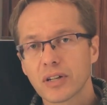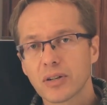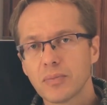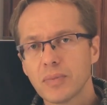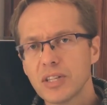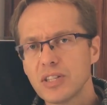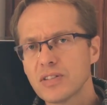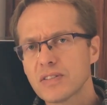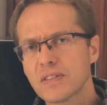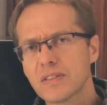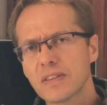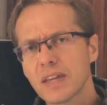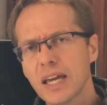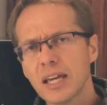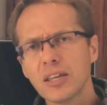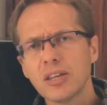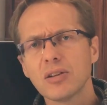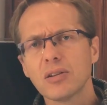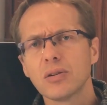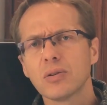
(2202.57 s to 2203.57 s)
And we just
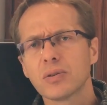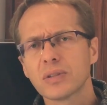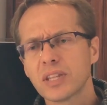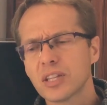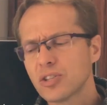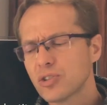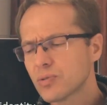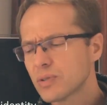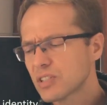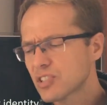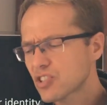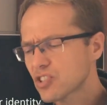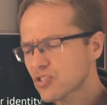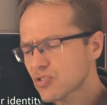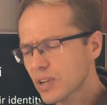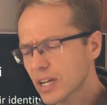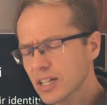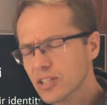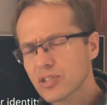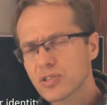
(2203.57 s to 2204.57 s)
thank you, Lord, that your
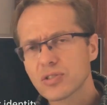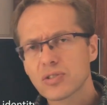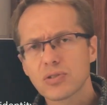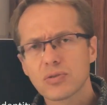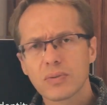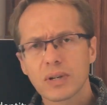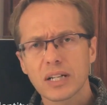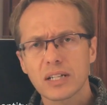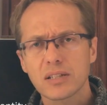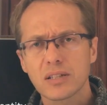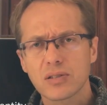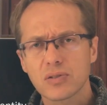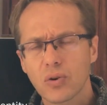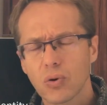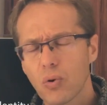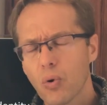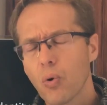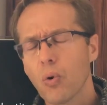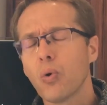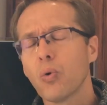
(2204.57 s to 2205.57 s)
instructions to us is
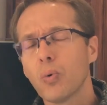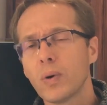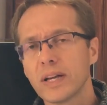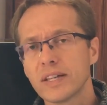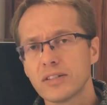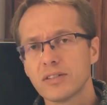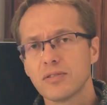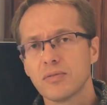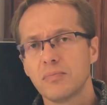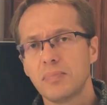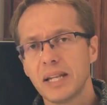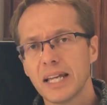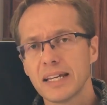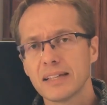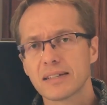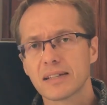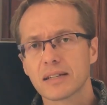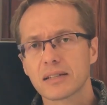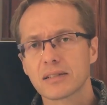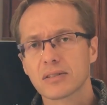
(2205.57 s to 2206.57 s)
always to
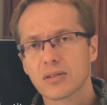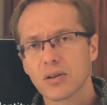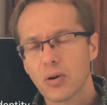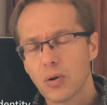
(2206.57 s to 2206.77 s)
bless us,